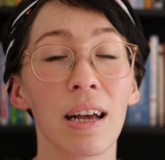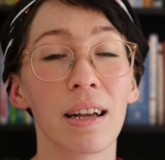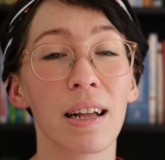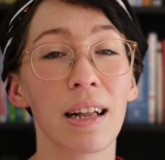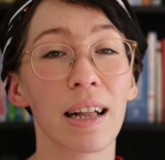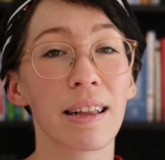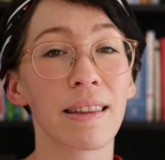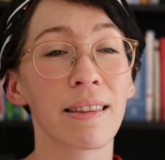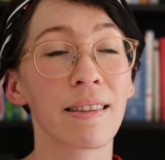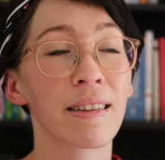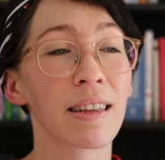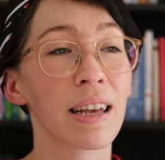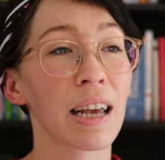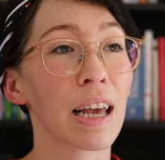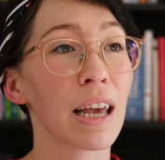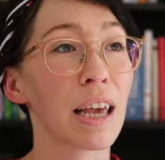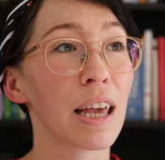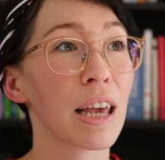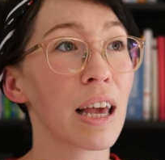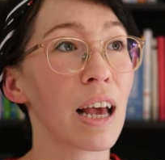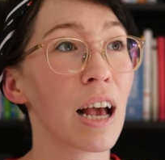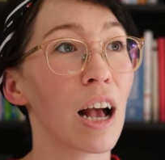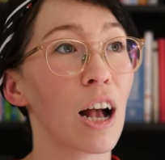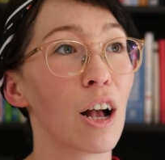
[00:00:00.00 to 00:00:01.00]
Let's
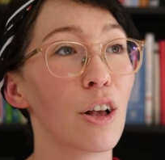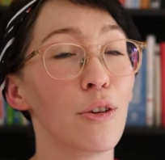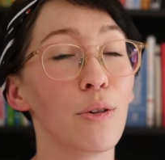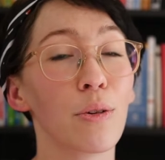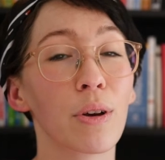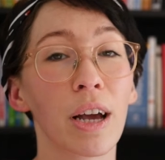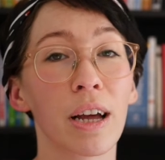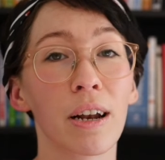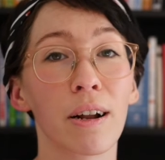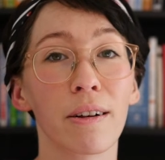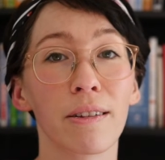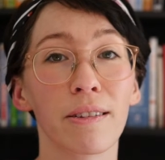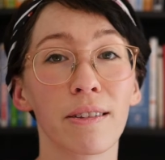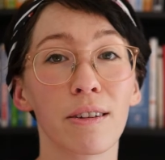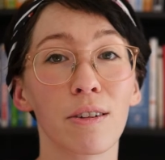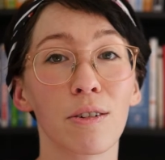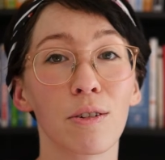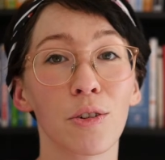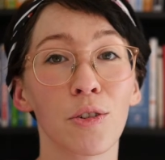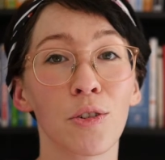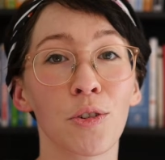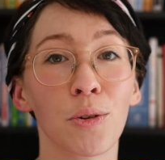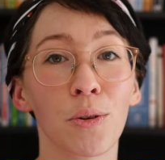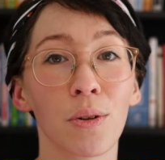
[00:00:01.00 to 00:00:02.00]
say you can ask
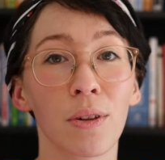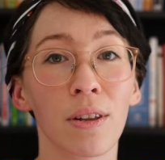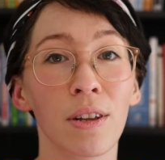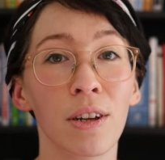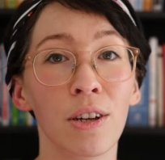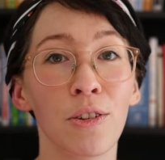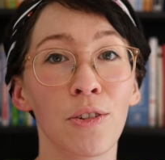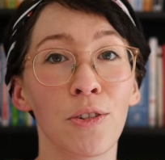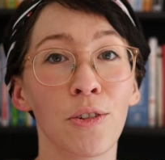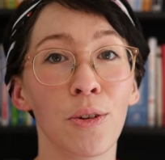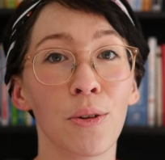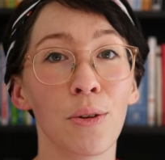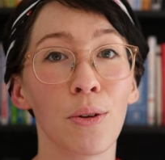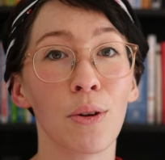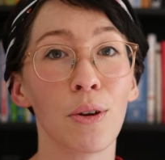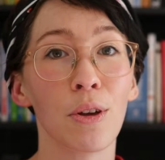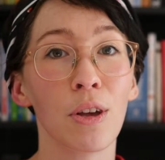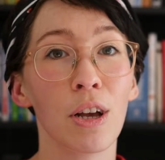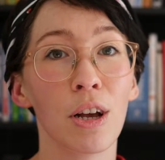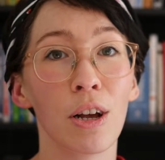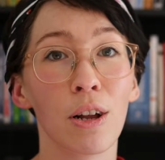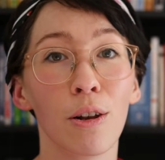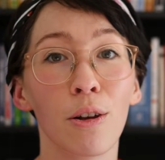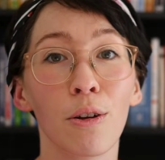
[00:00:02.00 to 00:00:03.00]
your toddler to
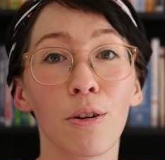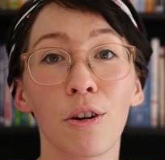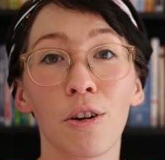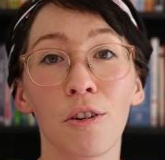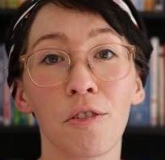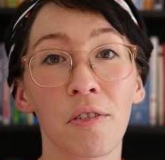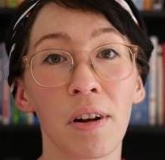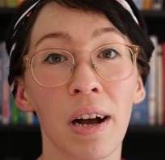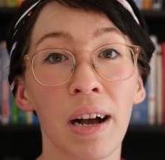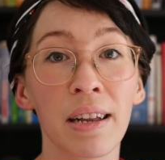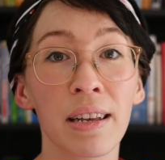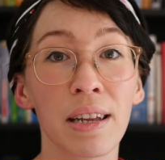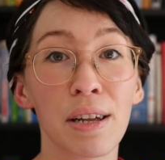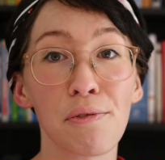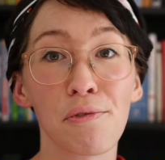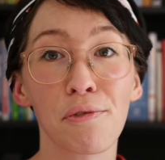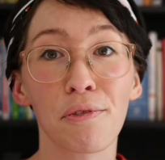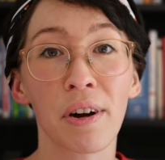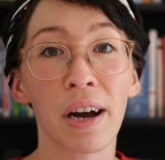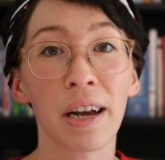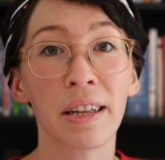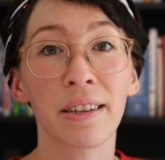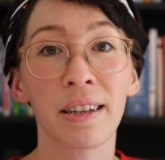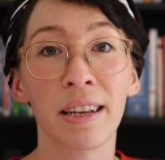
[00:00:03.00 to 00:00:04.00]
look around and
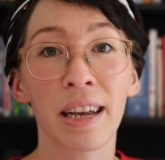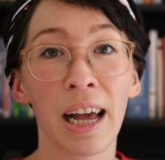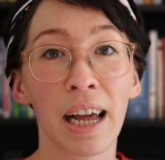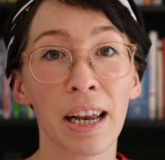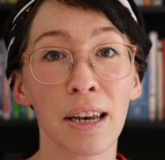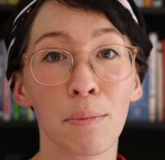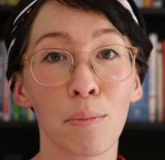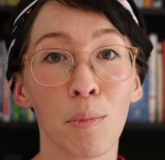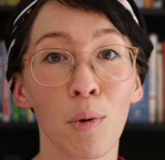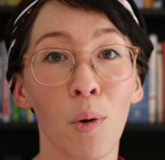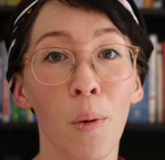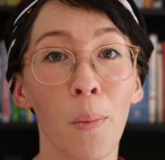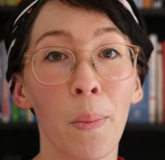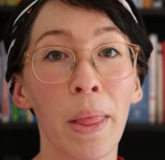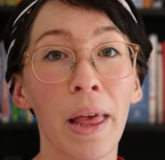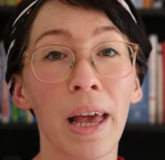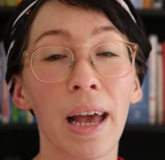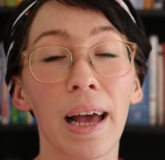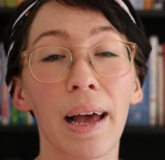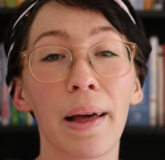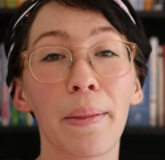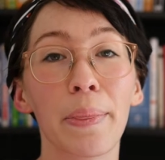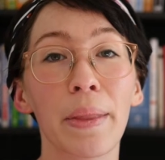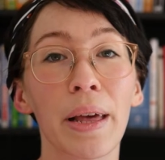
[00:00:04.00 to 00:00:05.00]
find an animal,
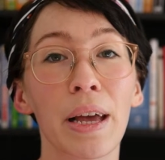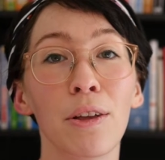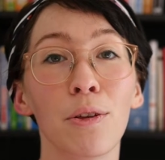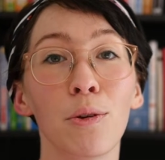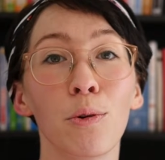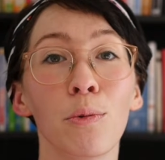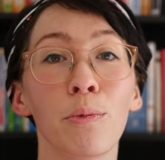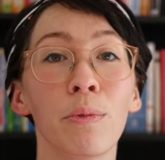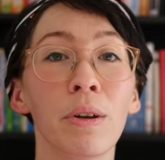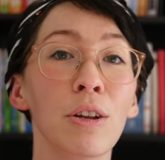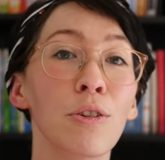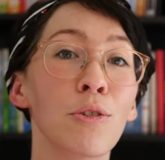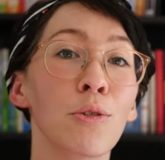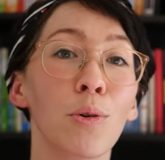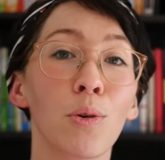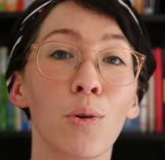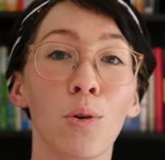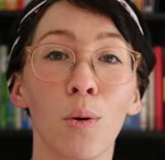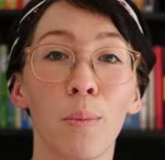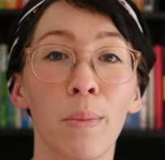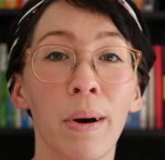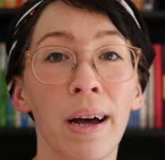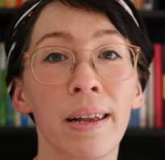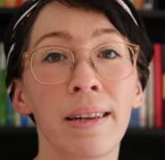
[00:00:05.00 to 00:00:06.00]
and then you will
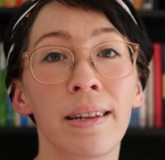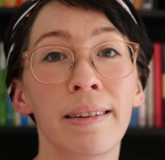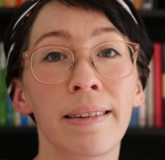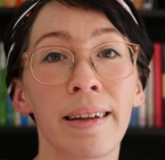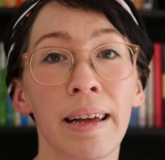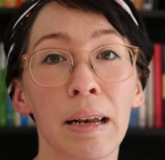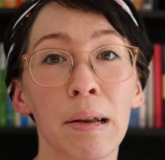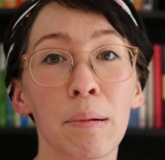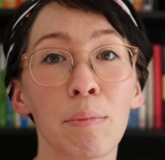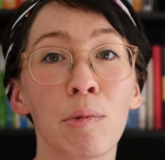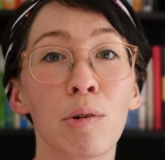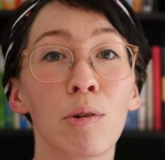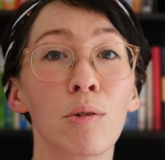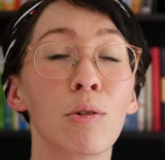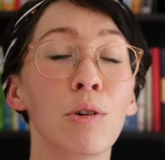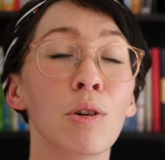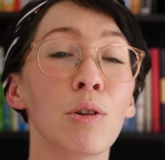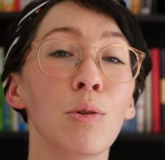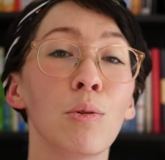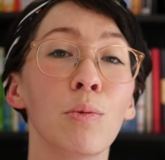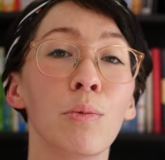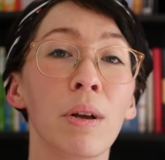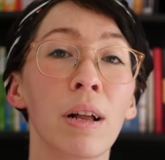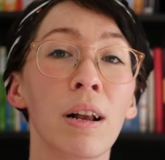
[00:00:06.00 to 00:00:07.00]
talk about that animal, or
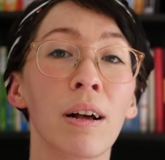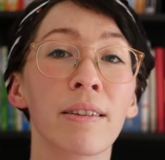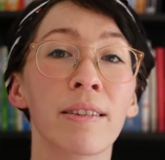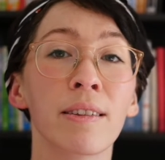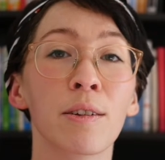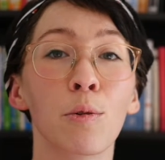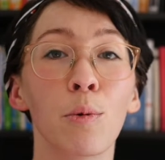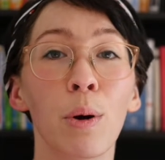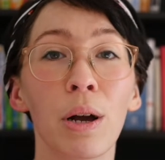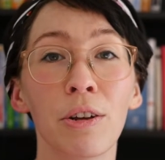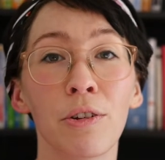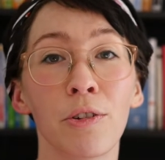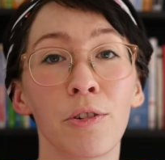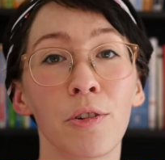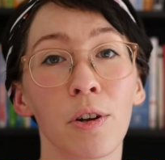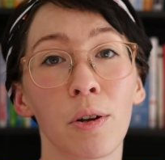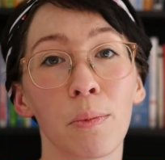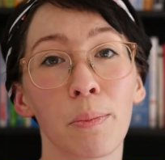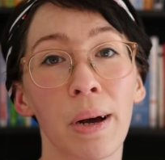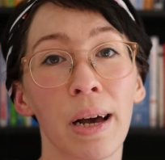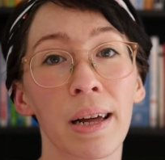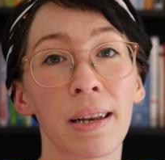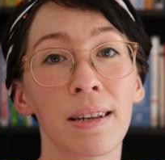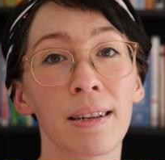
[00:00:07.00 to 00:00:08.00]
you will ask questions
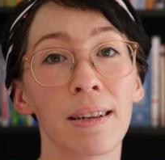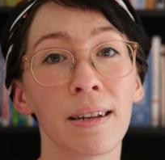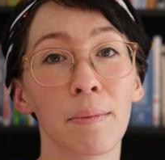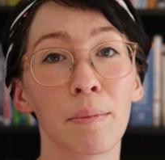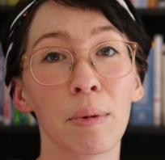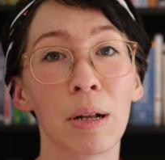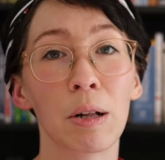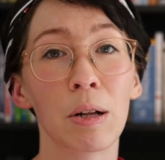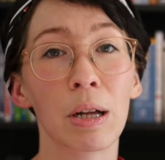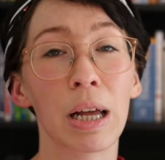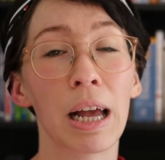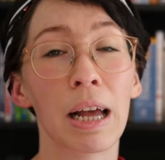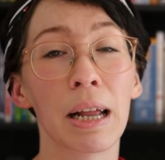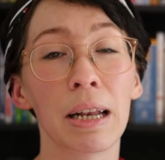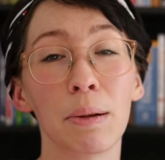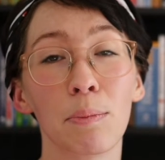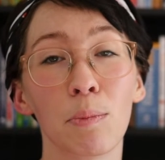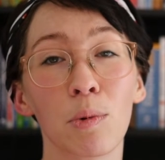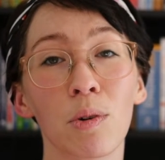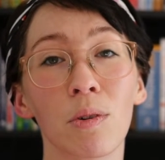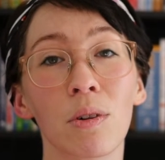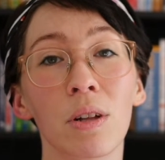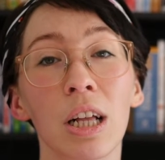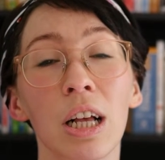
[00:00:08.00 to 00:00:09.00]
about that
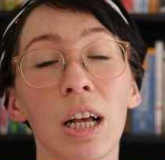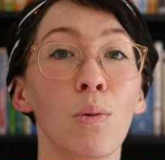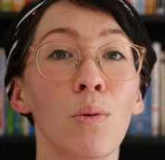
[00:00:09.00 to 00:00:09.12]
animal.